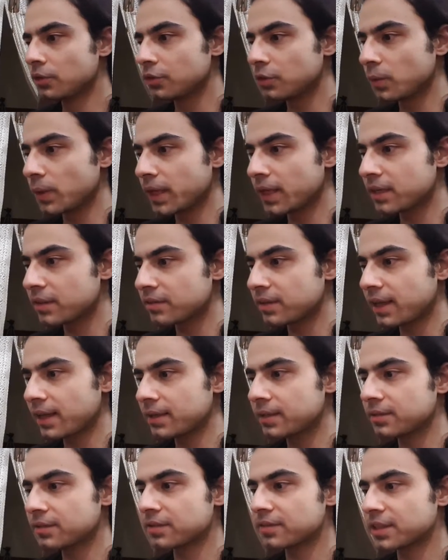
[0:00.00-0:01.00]
so wiccan is
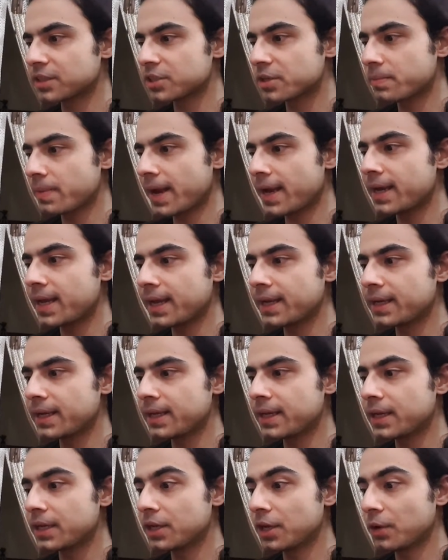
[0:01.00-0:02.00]
like this is such a bad
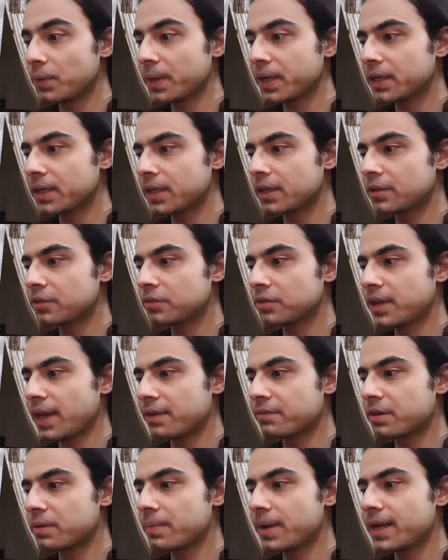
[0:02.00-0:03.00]
idea knowing things
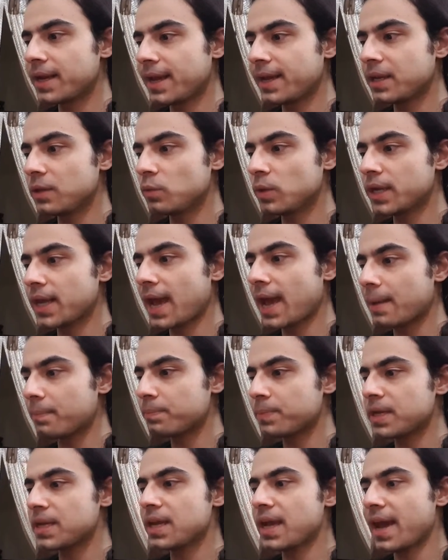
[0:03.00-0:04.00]
never made anyone
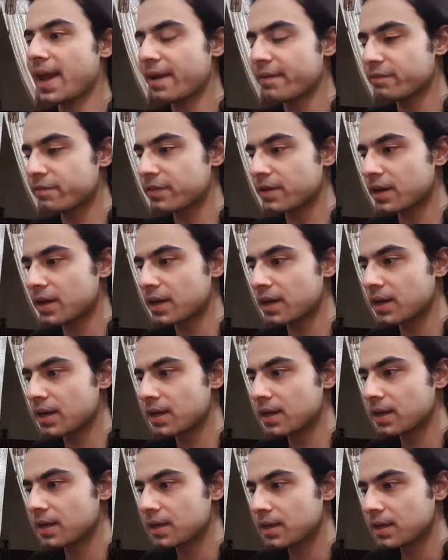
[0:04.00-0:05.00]
happy ever
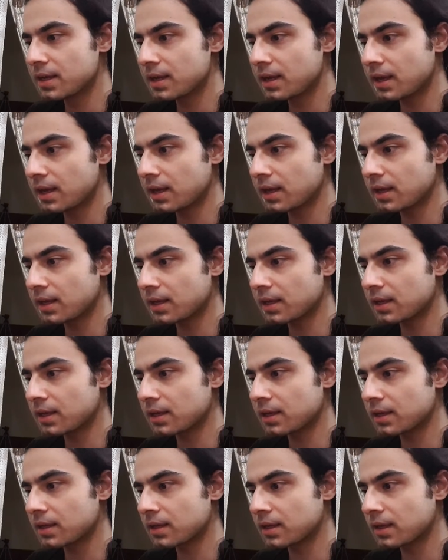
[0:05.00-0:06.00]

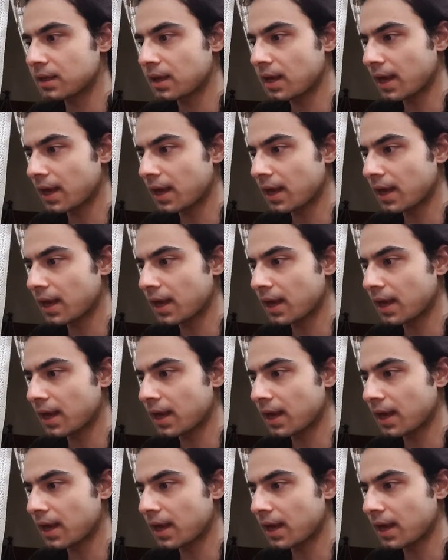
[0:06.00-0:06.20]
uh,